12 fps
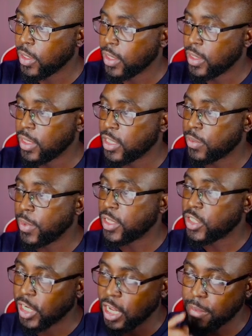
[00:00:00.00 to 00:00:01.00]
this man
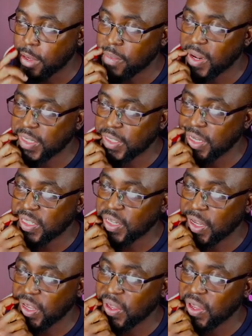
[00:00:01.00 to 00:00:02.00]
shall be blessed in his
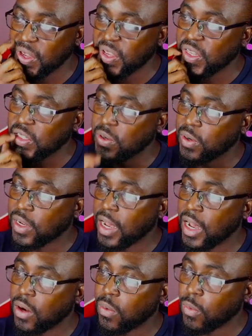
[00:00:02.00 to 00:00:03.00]
day so
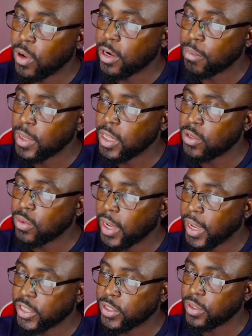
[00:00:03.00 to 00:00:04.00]
god want me to
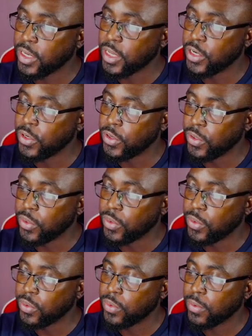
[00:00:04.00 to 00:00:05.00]
actually
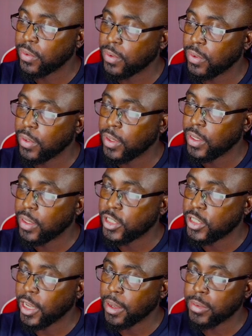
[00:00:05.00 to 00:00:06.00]
do
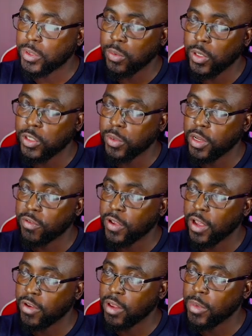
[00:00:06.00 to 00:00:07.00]
james
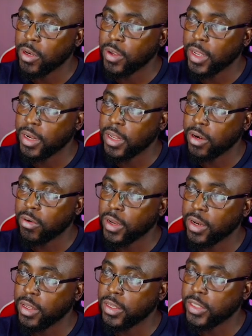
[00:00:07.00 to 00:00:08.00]
125 let me look at that
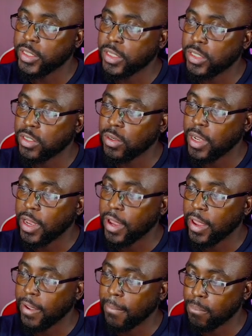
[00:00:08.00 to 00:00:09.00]
quickly just so i
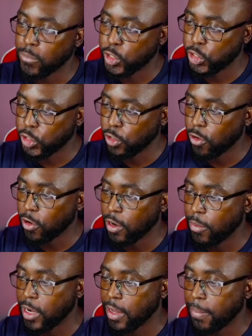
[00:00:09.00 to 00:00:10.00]
am sure
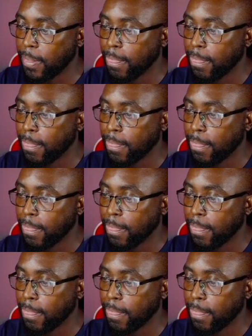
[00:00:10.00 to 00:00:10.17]
but i'm